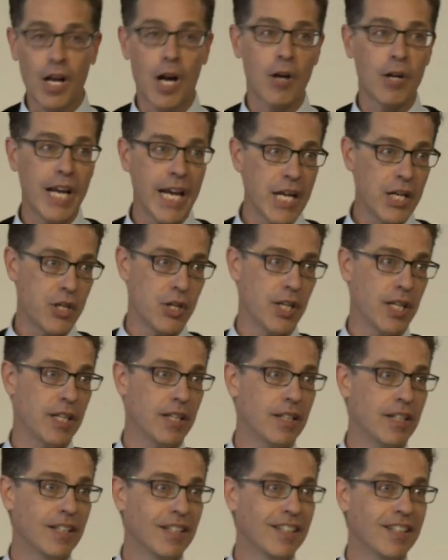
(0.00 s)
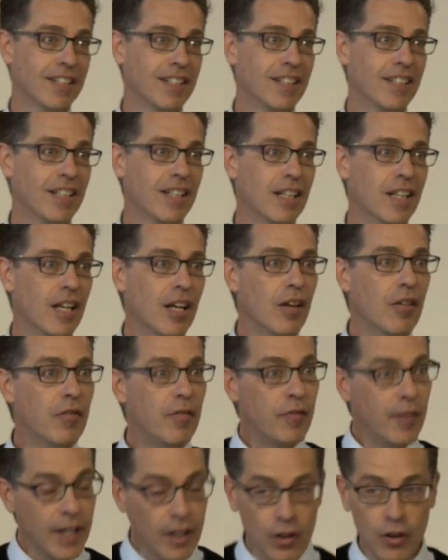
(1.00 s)
our nation.
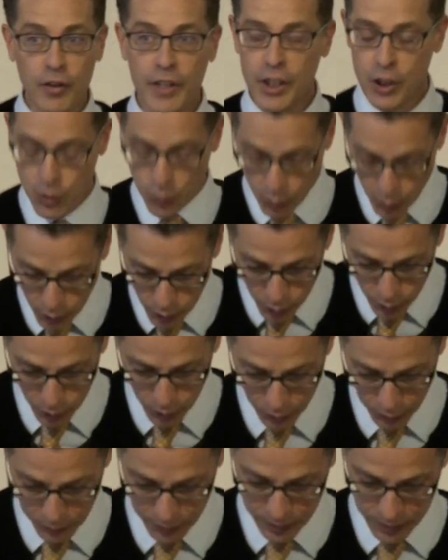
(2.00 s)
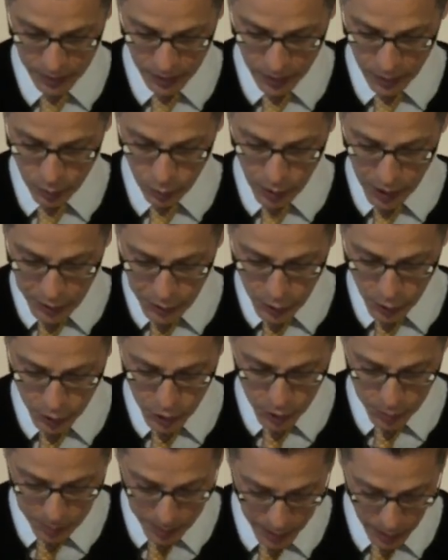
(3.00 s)
Fill this world with your
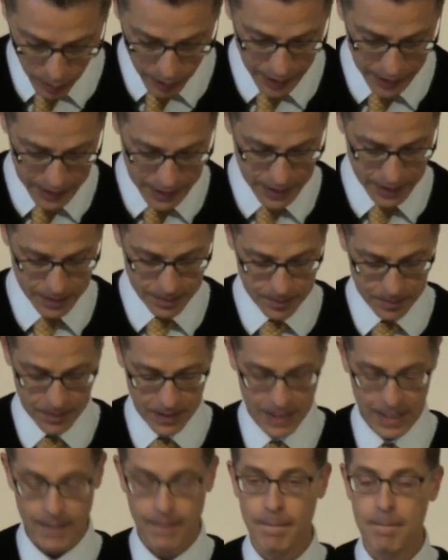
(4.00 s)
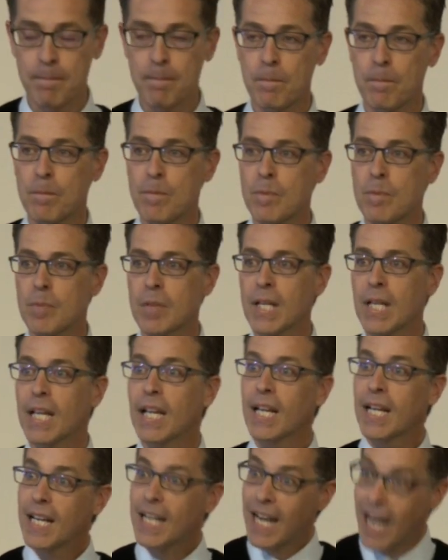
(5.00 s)
Spirit.
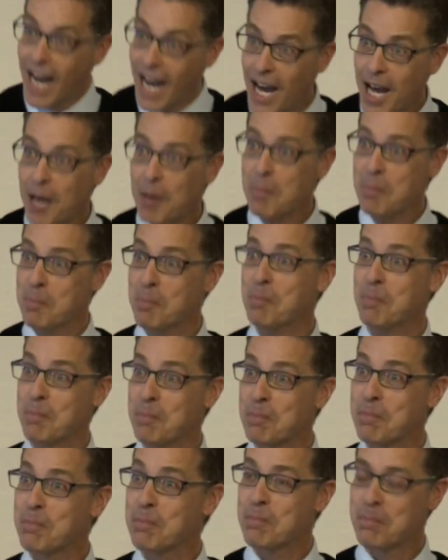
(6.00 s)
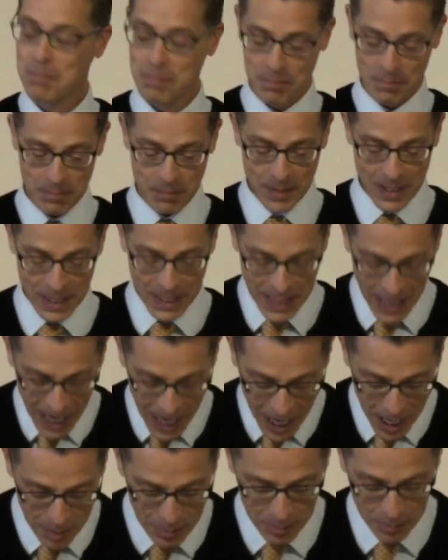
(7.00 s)
Come,
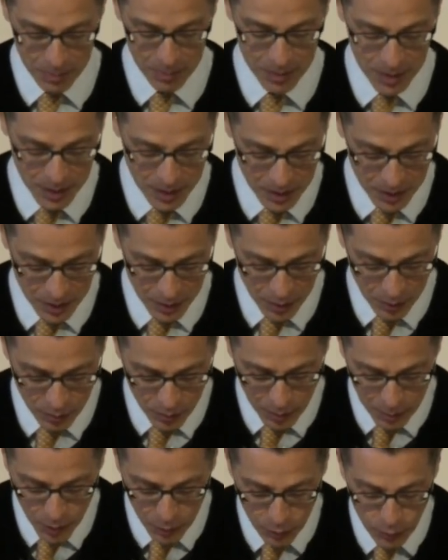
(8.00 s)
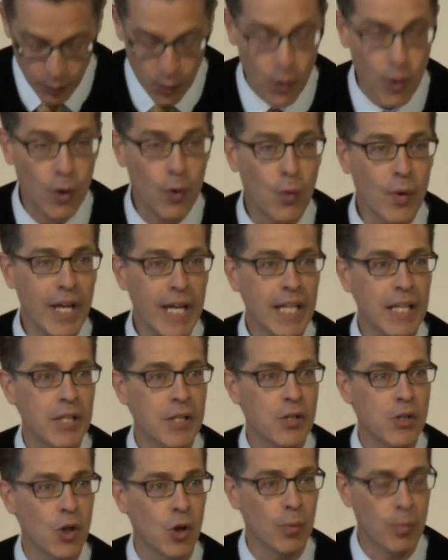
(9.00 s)
come from the four
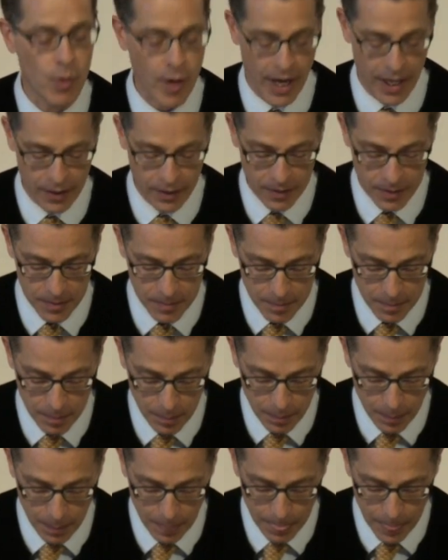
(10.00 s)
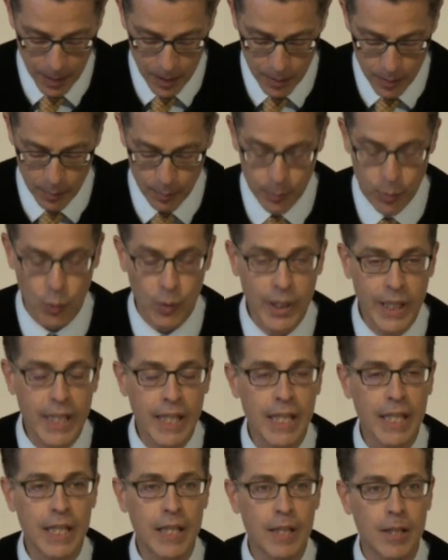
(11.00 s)
winds, O breath, and
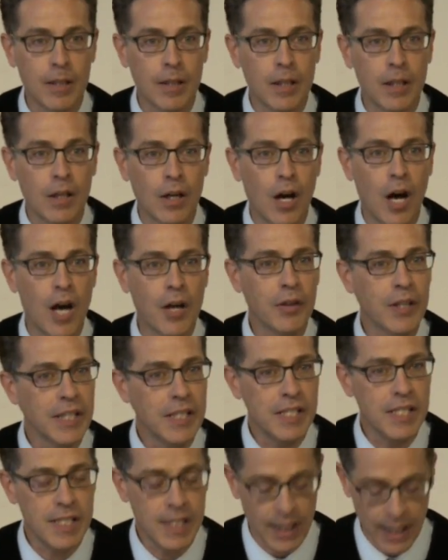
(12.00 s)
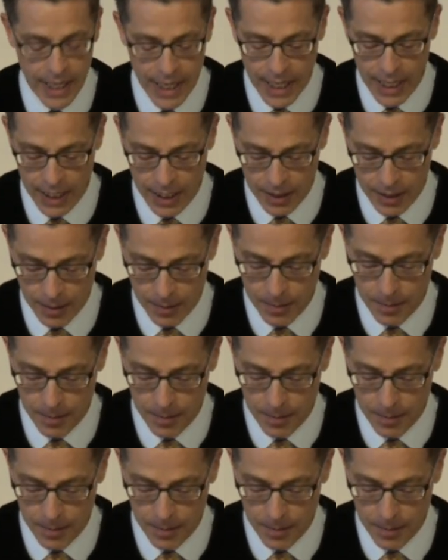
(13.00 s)
breathe on these slain